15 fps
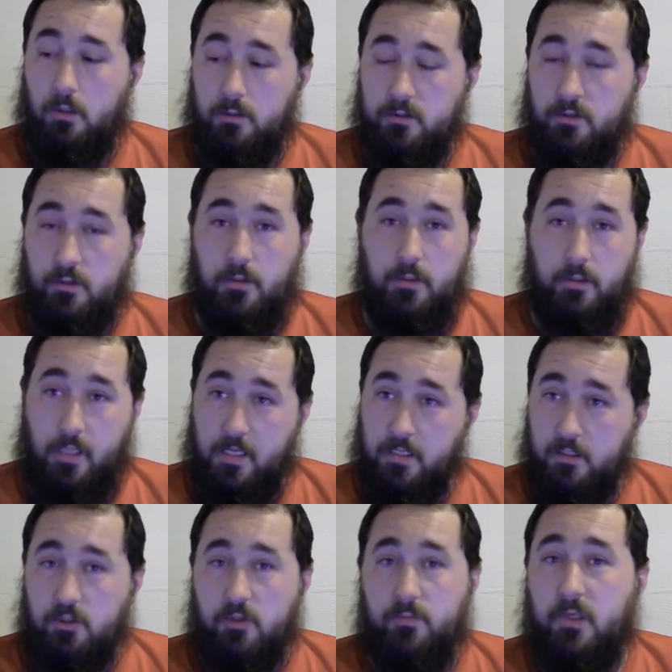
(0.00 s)
So
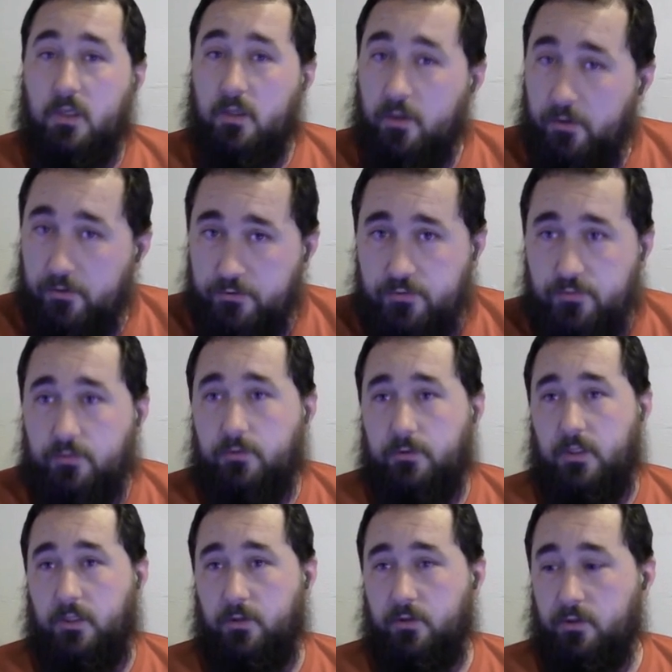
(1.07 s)
that could be another tool
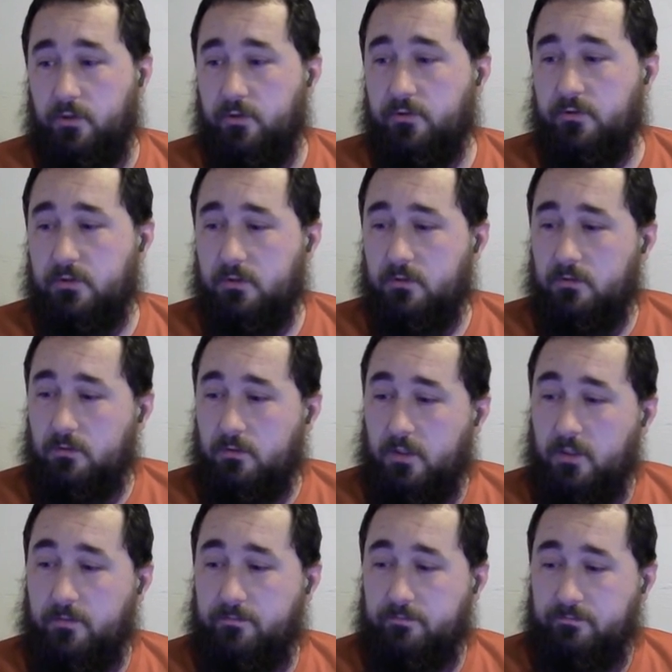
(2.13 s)
that you yeah. can use.
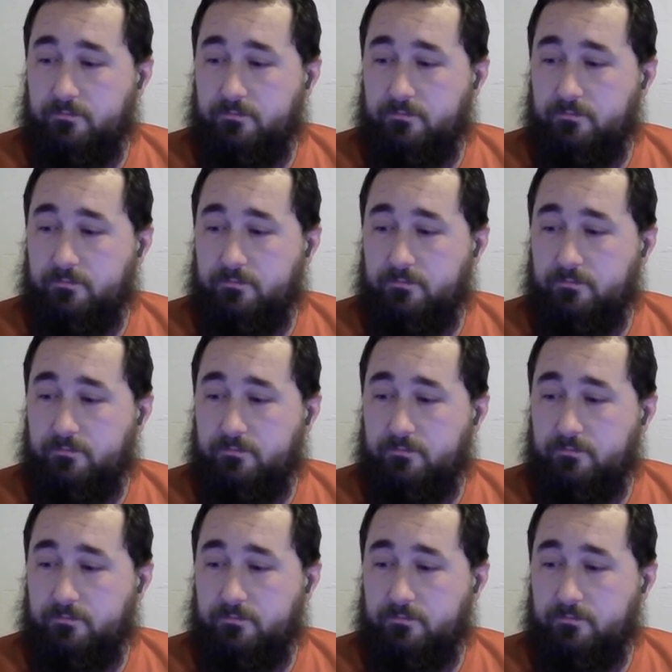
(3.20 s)
Yeah.